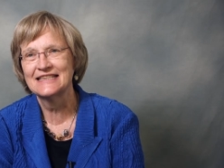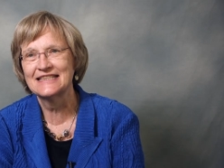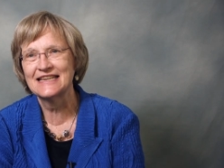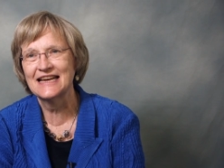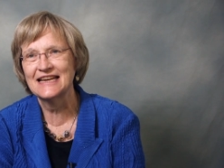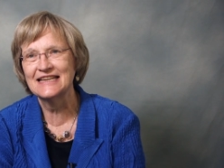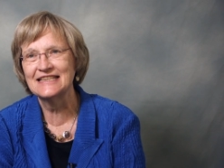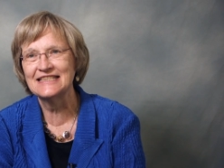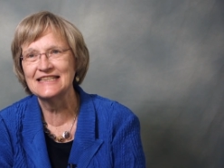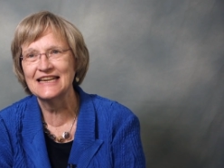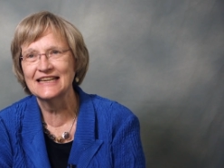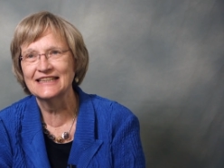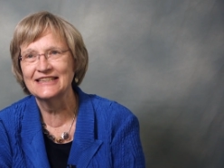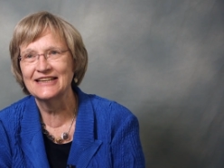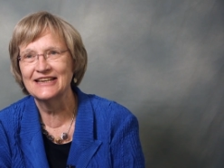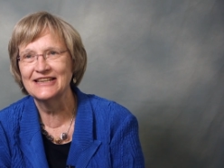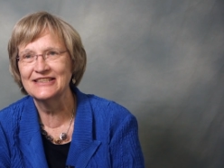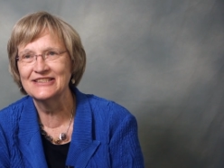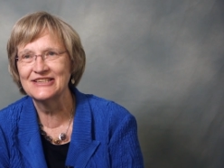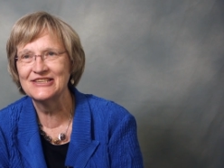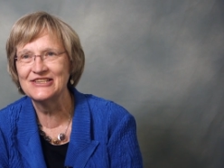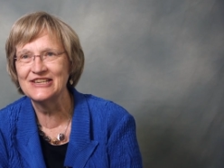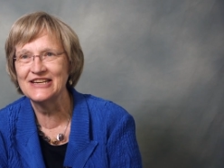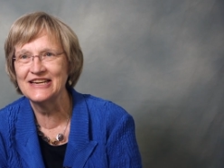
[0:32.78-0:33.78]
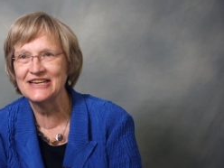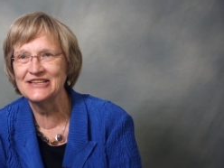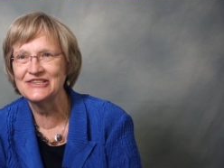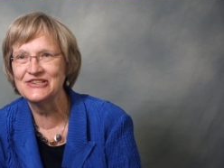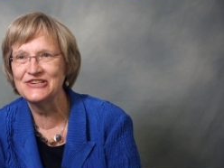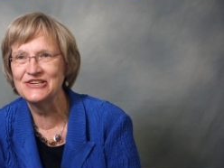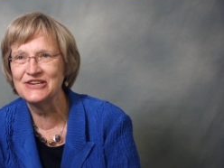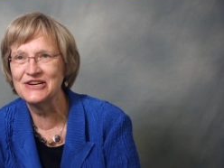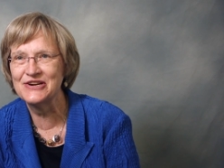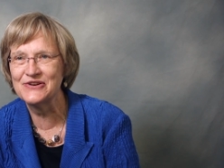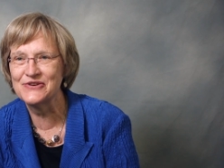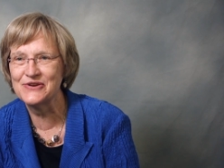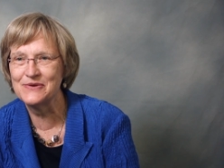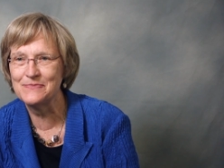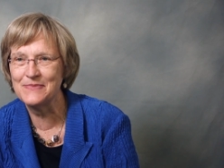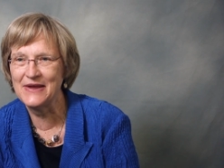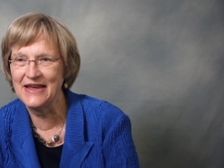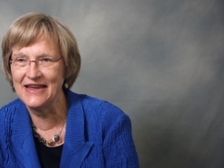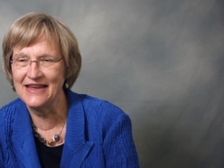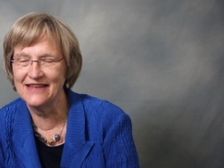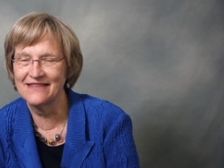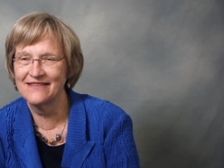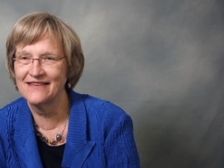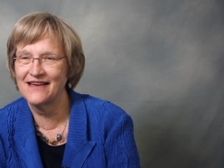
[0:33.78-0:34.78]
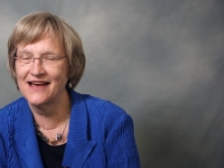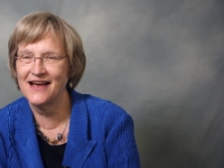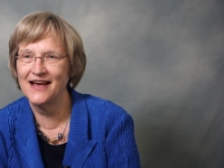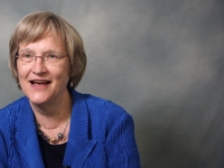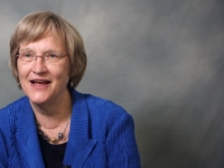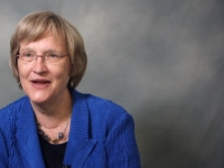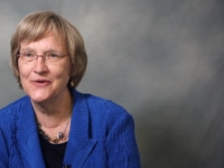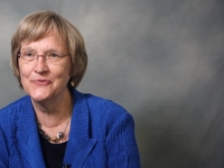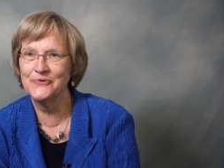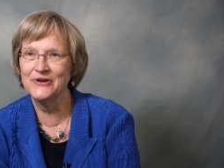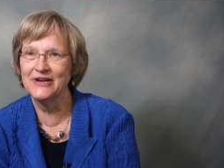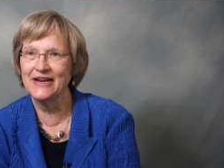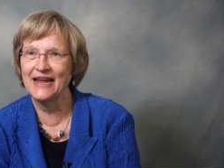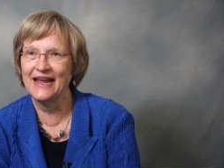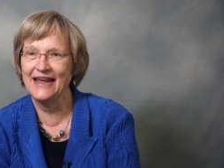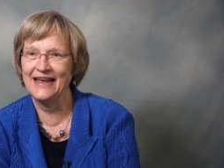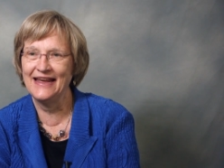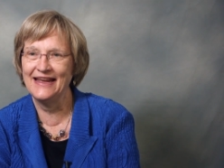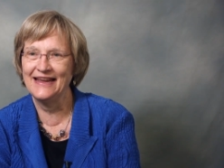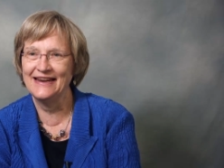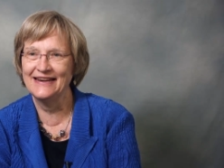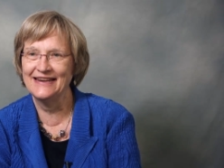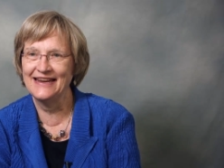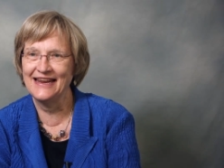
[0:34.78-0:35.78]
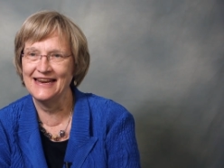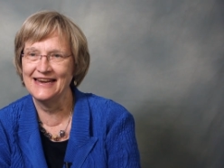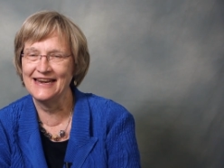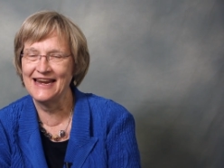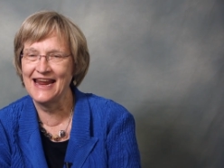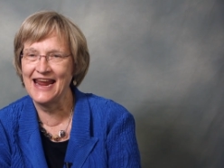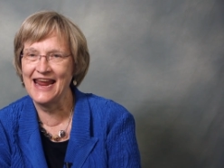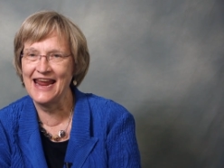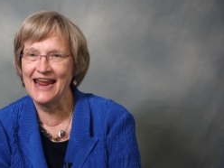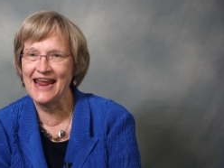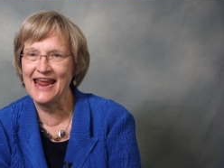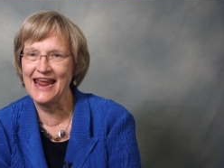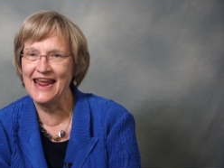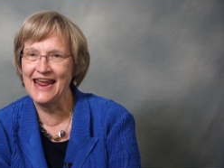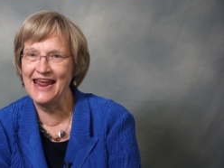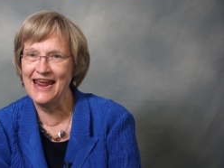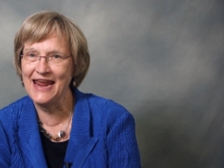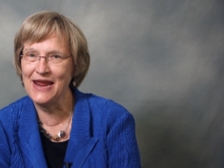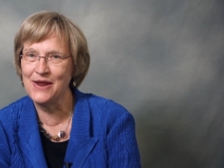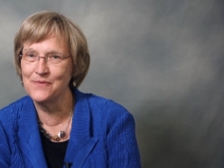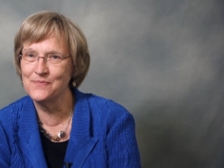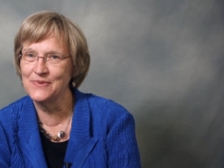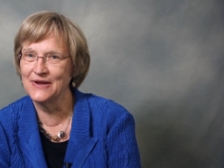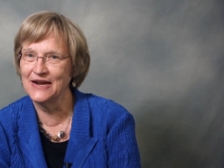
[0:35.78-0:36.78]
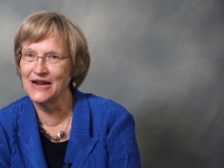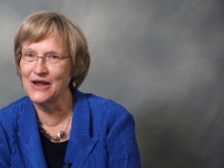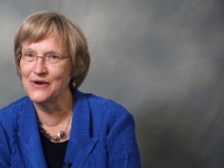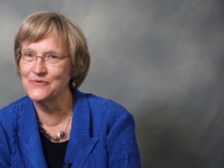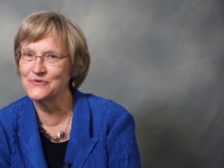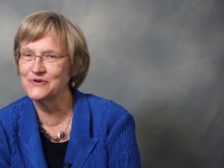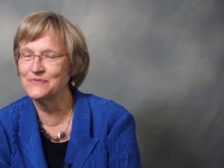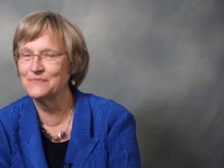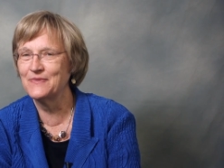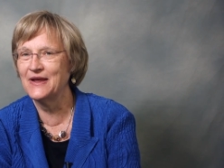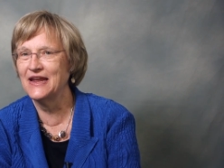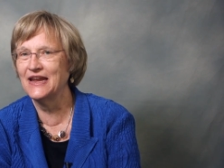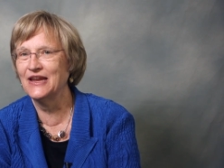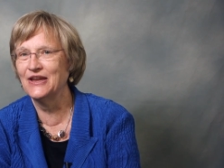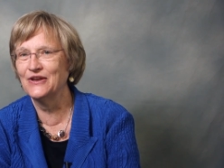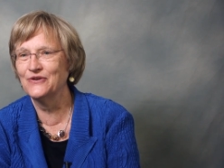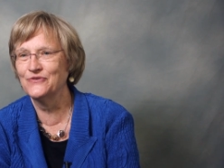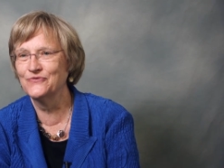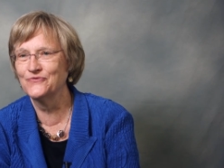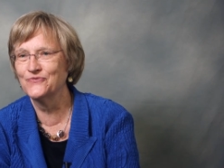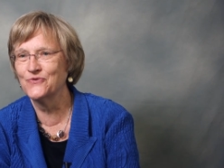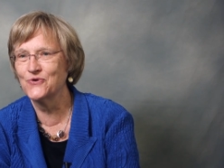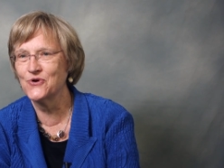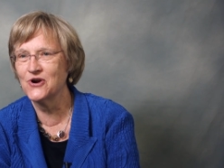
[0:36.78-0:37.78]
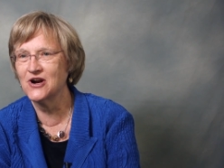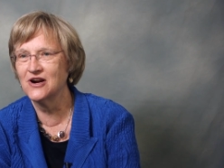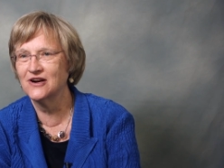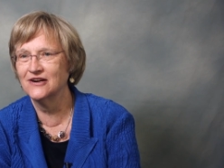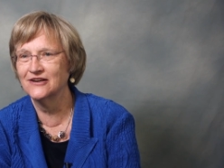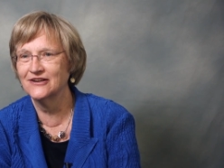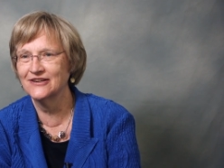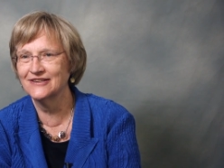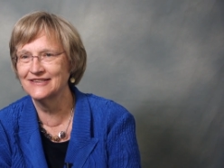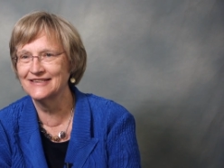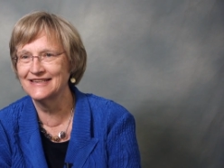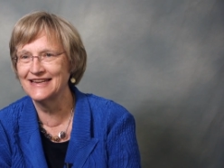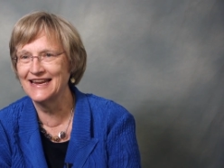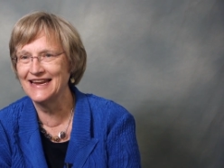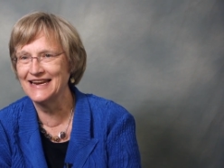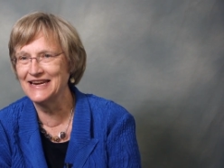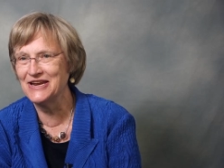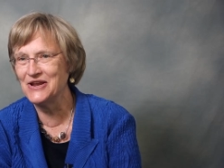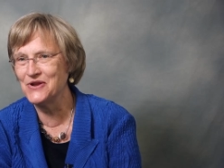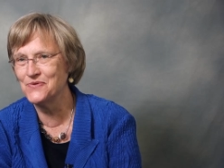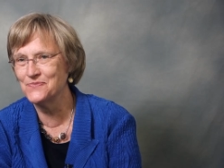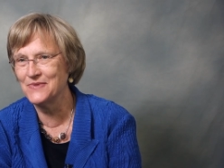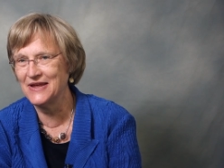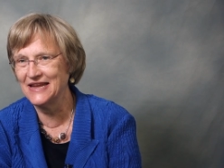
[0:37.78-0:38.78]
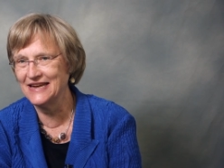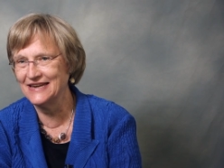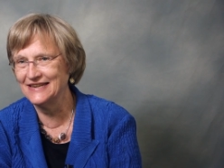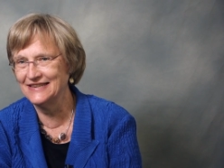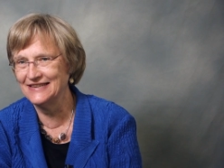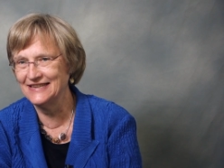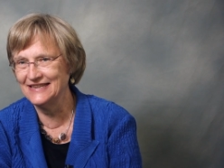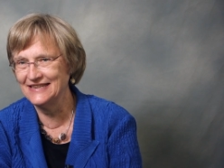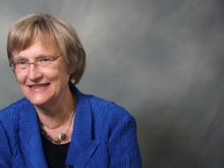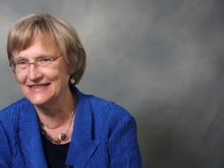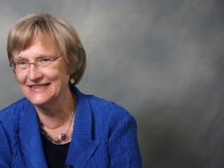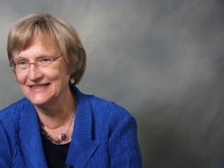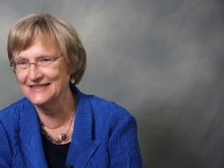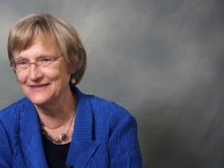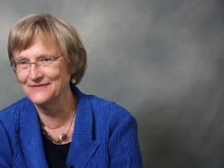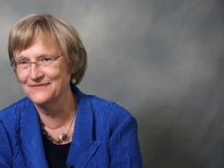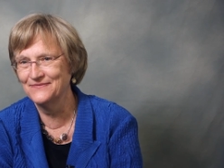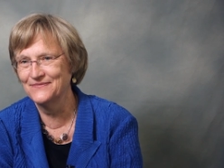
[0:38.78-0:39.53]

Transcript: Science, technology, engineering, math. I would add an A, but I would make it for arts and humanities.